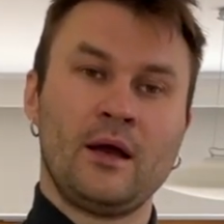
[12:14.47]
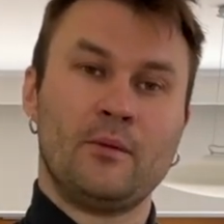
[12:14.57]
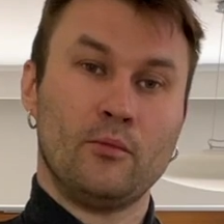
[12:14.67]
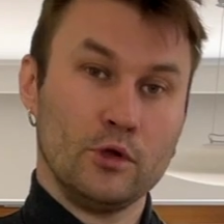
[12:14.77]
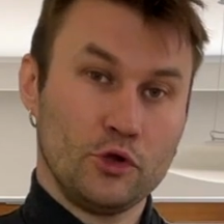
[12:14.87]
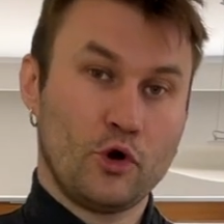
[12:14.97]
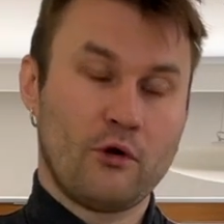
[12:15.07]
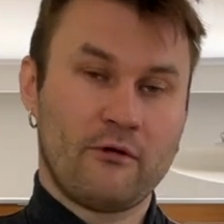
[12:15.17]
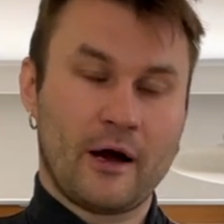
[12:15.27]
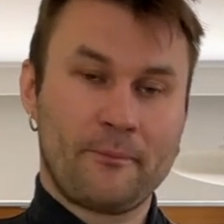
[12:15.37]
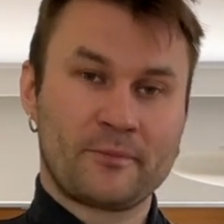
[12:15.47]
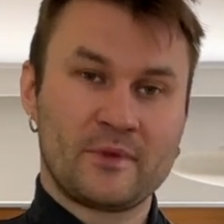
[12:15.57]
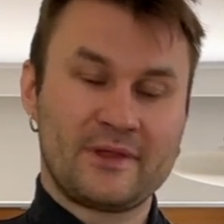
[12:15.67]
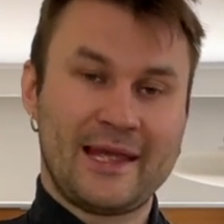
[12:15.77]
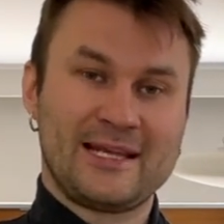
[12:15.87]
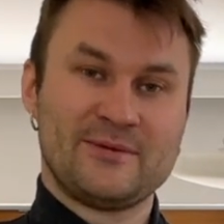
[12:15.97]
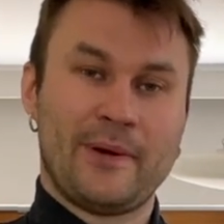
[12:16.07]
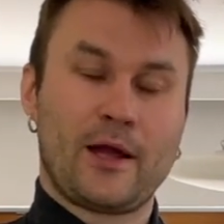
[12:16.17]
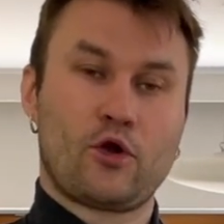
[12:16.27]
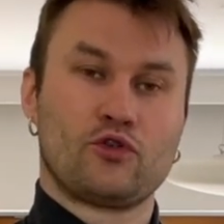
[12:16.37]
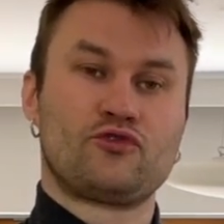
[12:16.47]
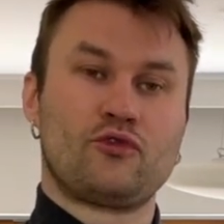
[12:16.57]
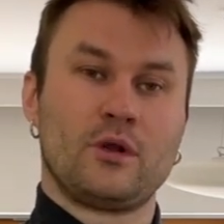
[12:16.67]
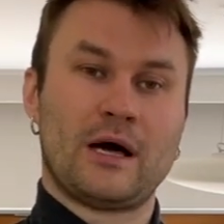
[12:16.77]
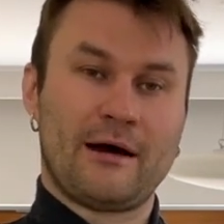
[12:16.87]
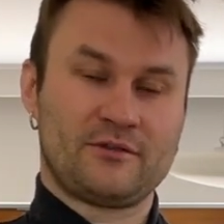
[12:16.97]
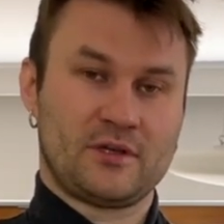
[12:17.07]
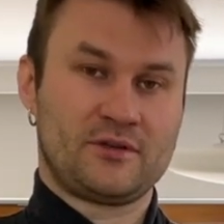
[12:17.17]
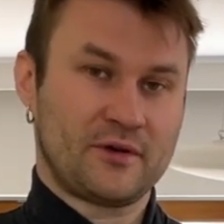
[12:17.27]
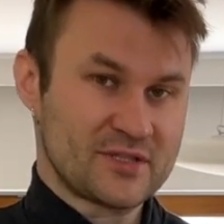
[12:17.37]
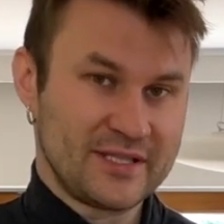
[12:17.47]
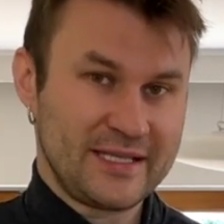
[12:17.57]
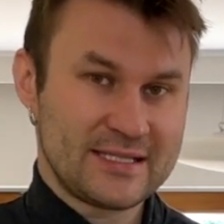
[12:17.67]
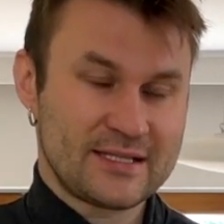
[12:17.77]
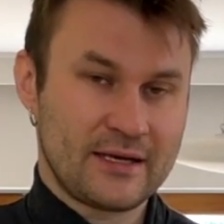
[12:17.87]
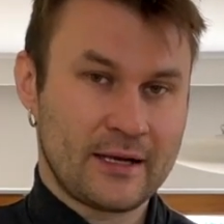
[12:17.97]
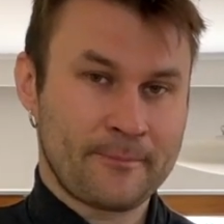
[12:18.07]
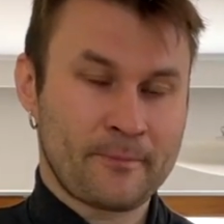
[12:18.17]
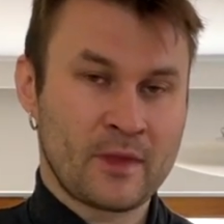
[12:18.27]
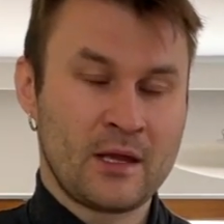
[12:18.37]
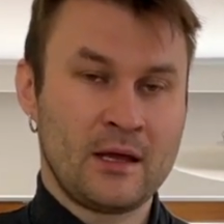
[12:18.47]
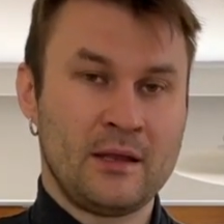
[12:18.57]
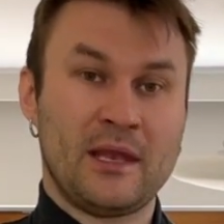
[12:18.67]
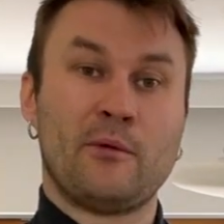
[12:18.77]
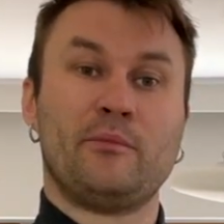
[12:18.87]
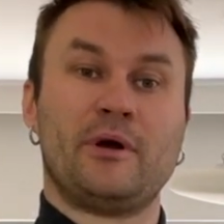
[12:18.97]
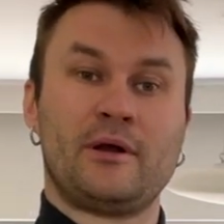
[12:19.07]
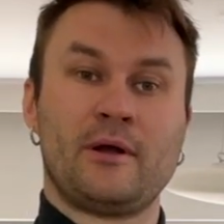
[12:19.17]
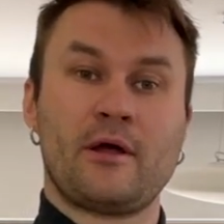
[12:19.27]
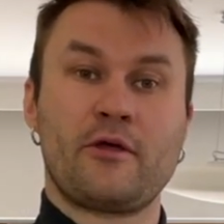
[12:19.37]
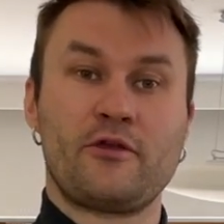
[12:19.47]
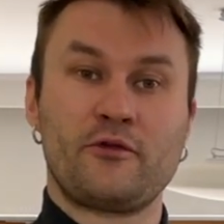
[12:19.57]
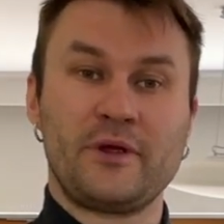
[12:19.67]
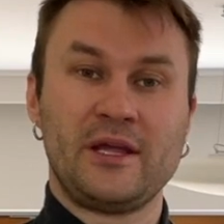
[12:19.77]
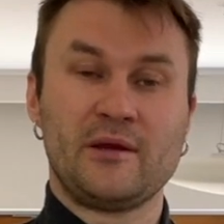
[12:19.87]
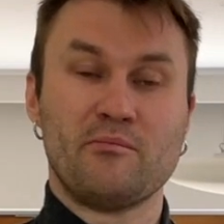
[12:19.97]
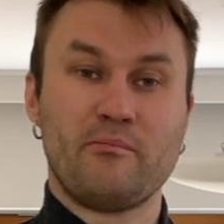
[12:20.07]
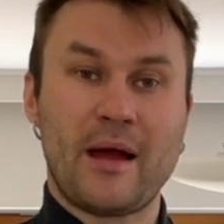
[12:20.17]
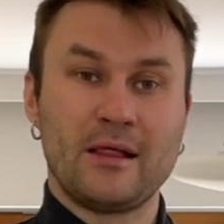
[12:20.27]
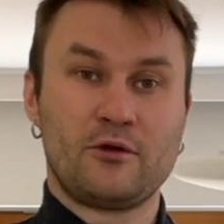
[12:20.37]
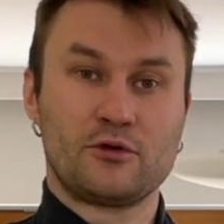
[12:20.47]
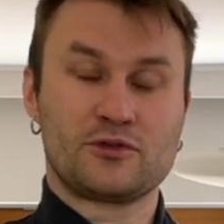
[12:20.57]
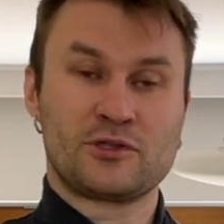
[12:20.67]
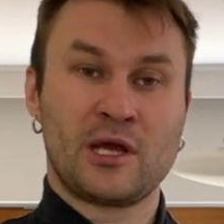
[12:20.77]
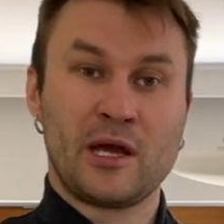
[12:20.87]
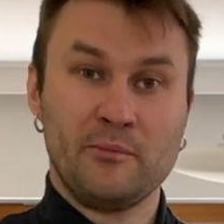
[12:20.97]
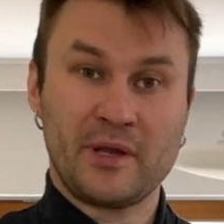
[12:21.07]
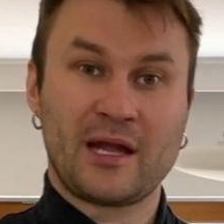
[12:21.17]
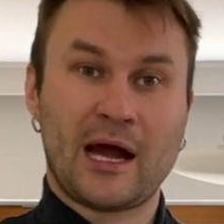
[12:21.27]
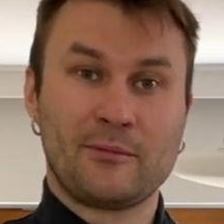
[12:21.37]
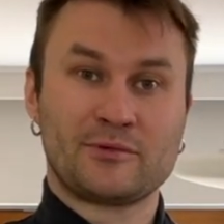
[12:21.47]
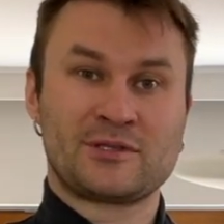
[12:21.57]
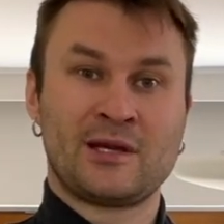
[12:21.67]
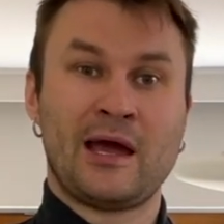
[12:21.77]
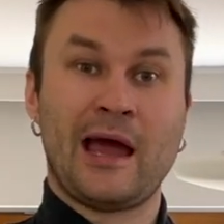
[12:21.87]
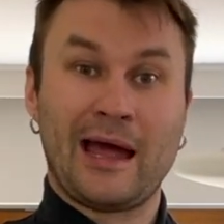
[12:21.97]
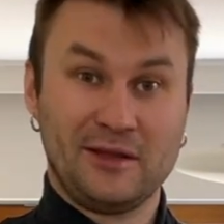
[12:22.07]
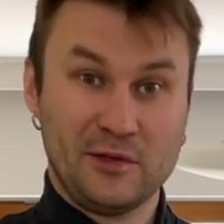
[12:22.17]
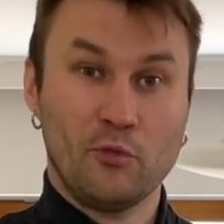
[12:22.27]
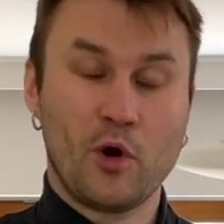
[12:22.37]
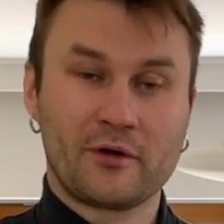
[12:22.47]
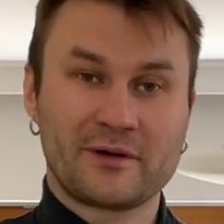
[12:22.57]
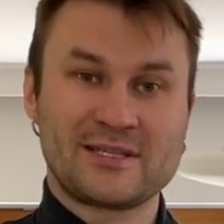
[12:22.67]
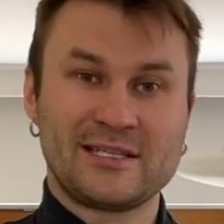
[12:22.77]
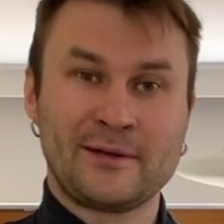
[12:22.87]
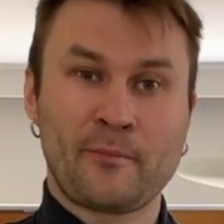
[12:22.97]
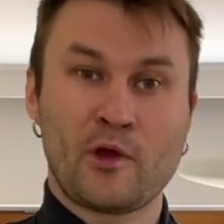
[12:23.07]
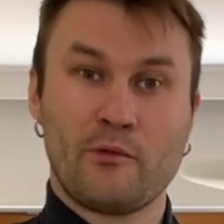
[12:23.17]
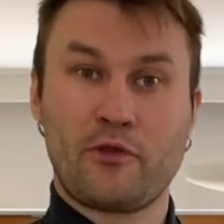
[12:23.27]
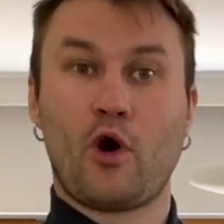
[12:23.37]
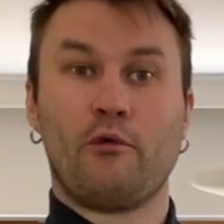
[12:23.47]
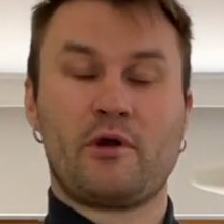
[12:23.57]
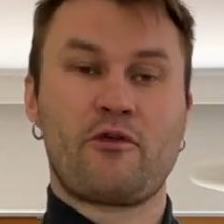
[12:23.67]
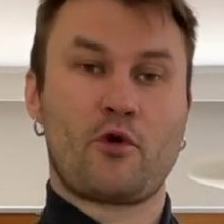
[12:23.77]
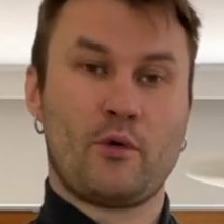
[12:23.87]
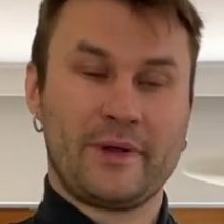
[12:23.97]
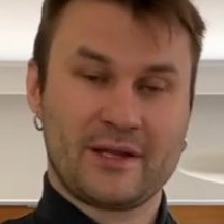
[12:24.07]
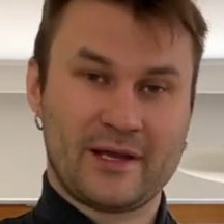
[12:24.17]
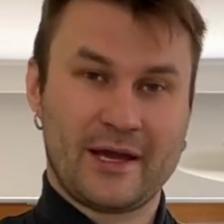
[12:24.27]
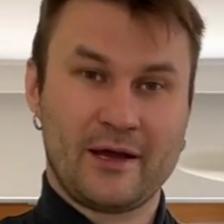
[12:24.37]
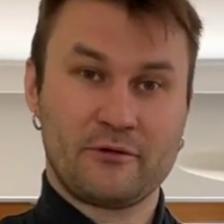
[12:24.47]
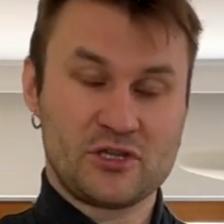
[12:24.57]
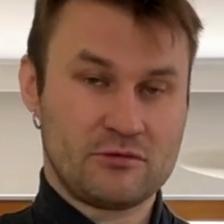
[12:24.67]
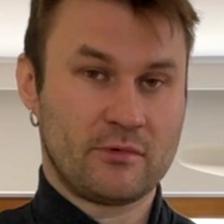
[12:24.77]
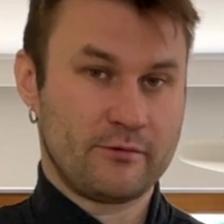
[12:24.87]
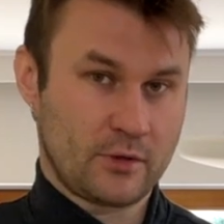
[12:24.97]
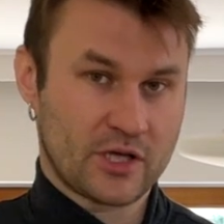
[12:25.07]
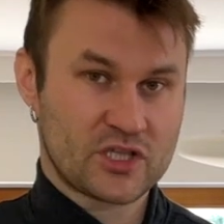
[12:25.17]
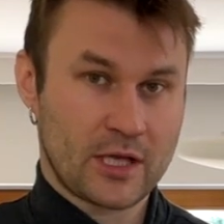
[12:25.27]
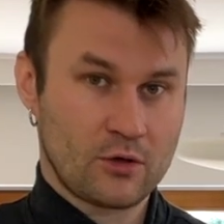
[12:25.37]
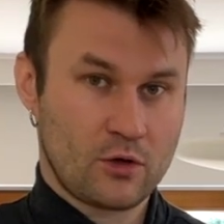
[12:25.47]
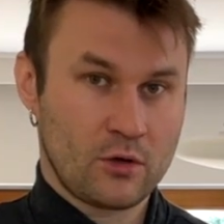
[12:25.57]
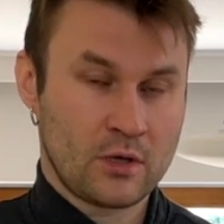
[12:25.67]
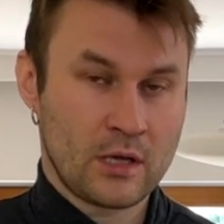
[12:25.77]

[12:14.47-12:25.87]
Moldova takes back control after Transnistria. Number 3, Belarus becomes a democracy with overthrowing the regime of Lukashenko.